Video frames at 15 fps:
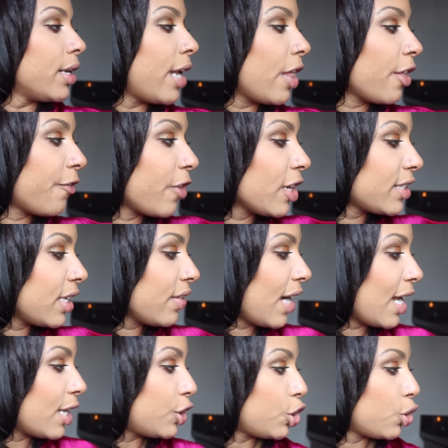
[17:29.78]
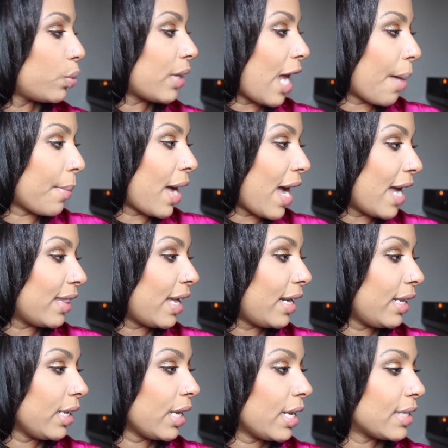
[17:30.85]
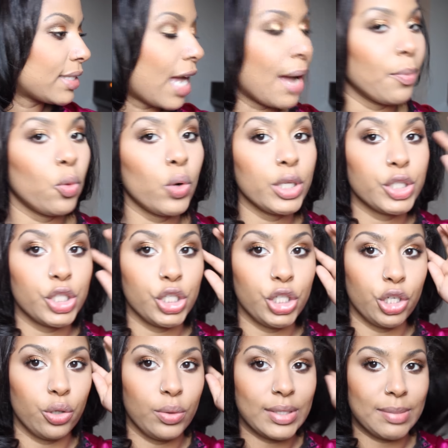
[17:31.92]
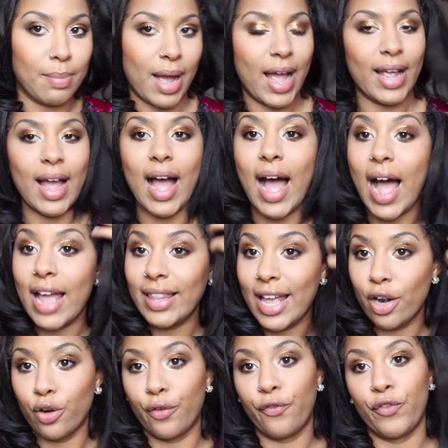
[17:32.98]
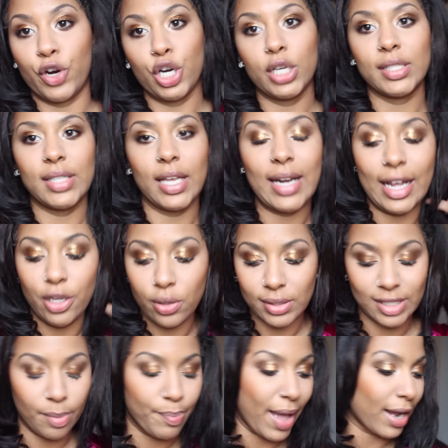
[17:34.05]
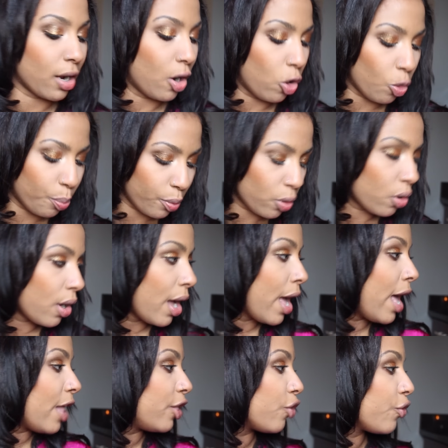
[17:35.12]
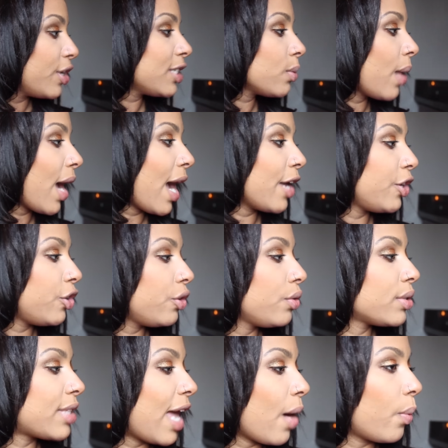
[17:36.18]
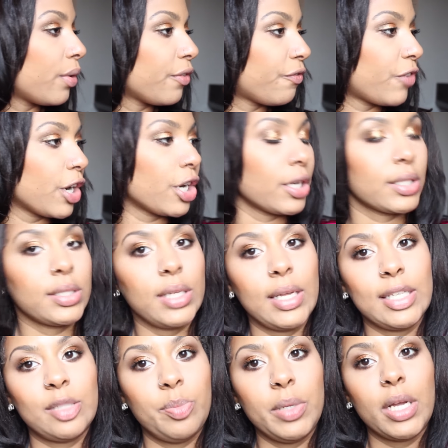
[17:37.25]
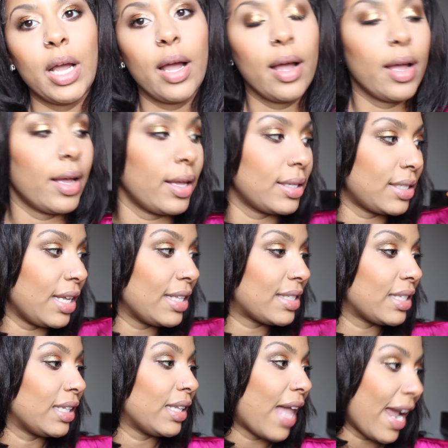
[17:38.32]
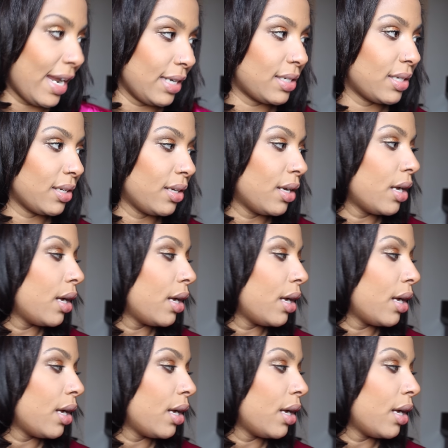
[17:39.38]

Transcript: Now, the first thing that I do when I'm highlighting is I'm going to use my highlighter first, and I use the Becca Opal. The reason why I use that one first is because it's light.